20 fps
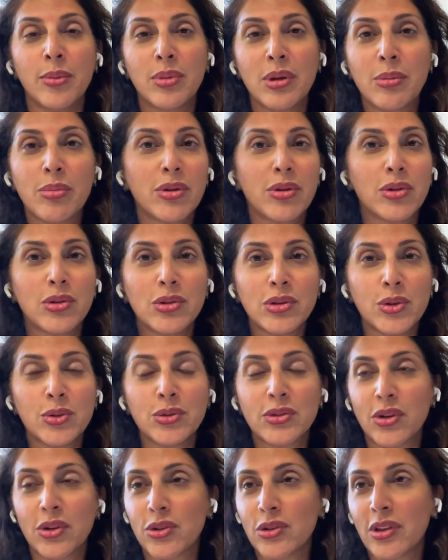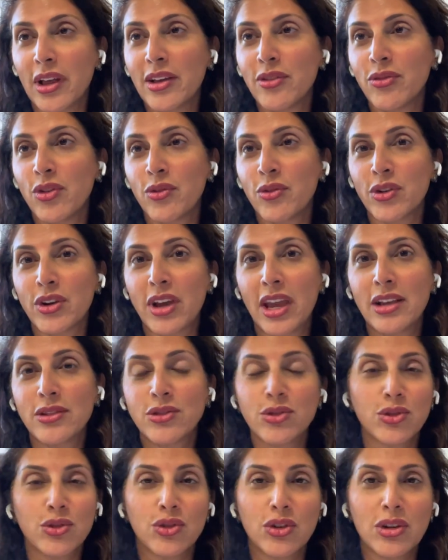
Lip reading: people who lose their life over cancer